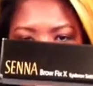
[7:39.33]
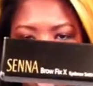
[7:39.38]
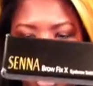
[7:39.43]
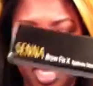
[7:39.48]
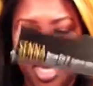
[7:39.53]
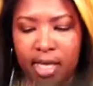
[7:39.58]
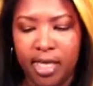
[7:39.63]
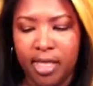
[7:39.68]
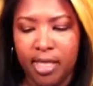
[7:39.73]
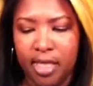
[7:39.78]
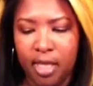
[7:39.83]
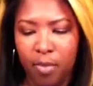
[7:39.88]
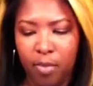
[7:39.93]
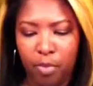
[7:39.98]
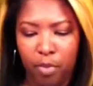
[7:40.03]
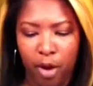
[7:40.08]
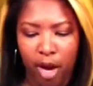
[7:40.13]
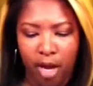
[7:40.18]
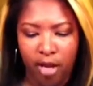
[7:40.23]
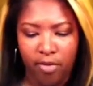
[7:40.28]
and it's a
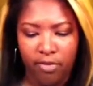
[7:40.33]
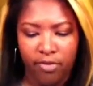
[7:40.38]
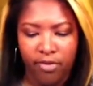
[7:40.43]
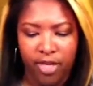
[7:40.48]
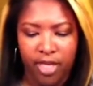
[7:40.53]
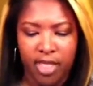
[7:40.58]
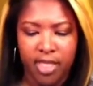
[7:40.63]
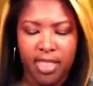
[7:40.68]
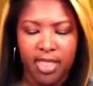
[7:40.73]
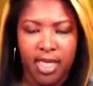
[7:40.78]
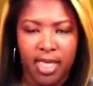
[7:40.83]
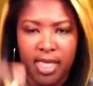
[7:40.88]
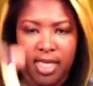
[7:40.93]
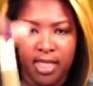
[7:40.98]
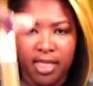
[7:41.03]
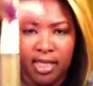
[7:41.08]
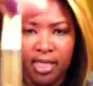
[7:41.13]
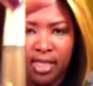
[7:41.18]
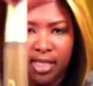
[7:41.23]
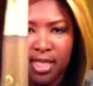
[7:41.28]
brow fix, and
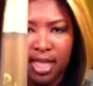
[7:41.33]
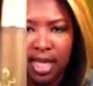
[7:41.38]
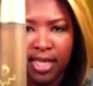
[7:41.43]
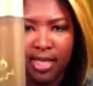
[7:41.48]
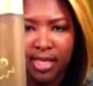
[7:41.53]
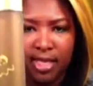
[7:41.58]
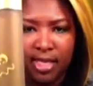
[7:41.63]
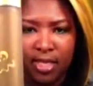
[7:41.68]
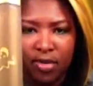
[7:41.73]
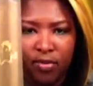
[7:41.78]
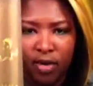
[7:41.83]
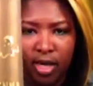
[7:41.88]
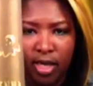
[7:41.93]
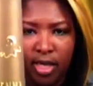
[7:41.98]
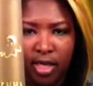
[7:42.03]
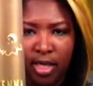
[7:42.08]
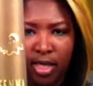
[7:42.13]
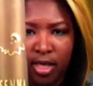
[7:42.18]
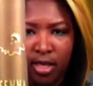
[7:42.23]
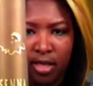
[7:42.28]
it looks like this right
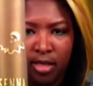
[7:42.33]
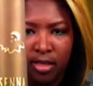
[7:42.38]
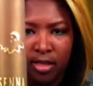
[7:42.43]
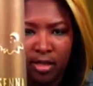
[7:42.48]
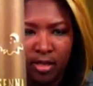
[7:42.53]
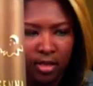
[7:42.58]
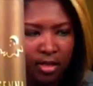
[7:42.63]
here.